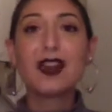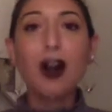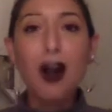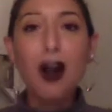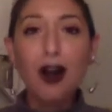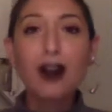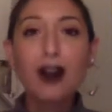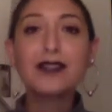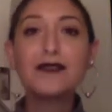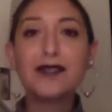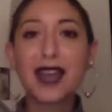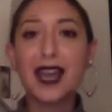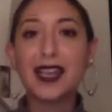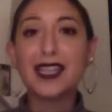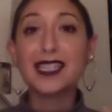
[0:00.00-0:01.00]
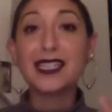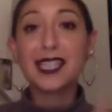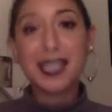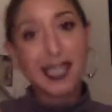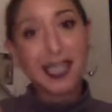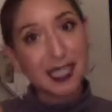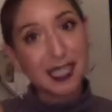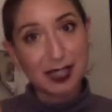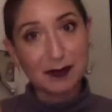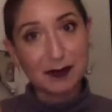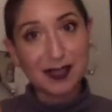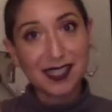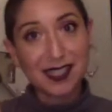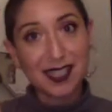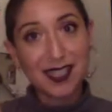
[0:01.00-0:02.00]
All of that is
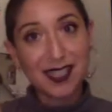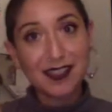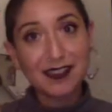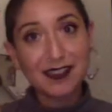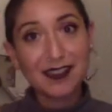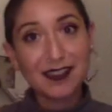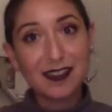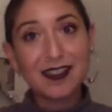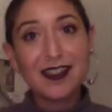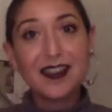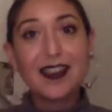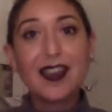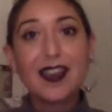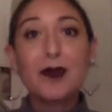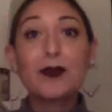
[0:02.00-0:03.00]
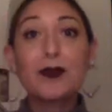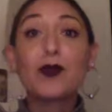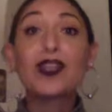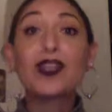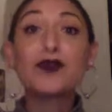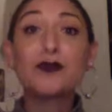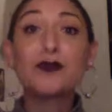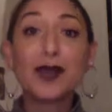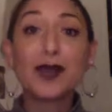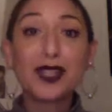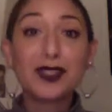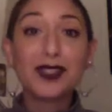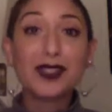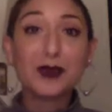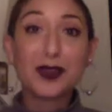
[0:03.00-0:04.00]
intimacy. When you
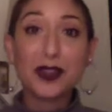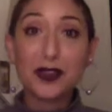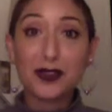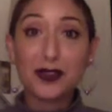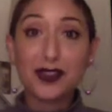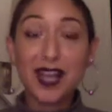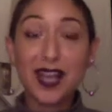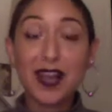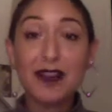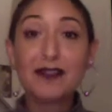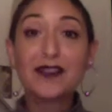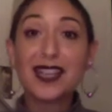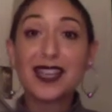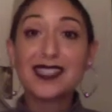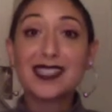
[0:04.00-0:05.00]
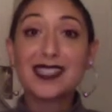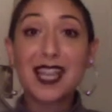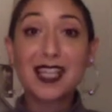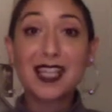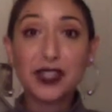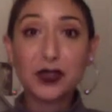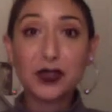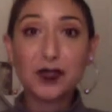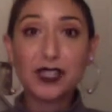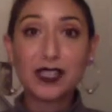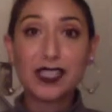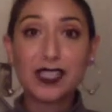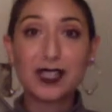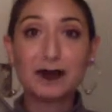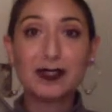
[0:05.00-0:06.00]
build it with yourself, that sensual
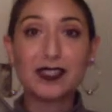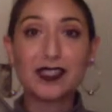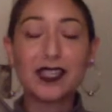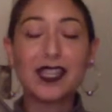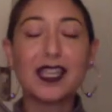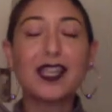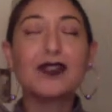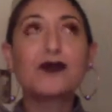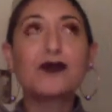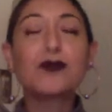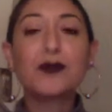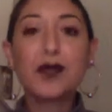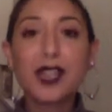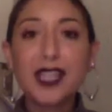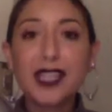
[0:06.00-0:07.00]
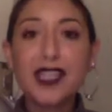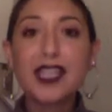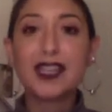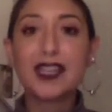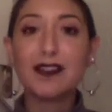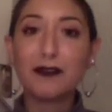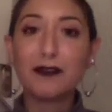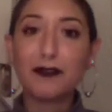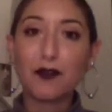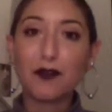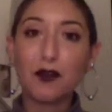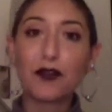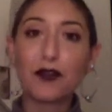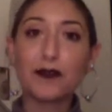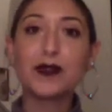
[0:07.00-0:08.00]
intimacy, it really
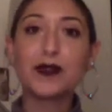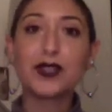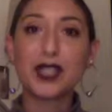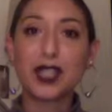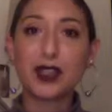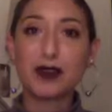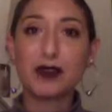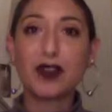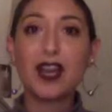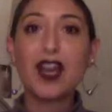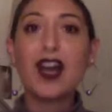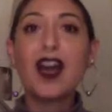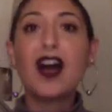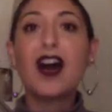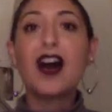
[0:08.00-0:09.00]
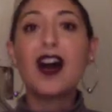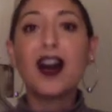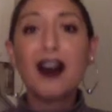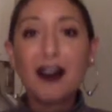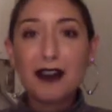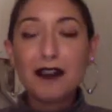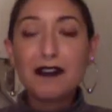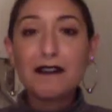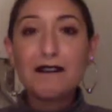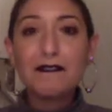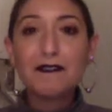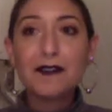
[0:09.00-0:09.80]
informs you of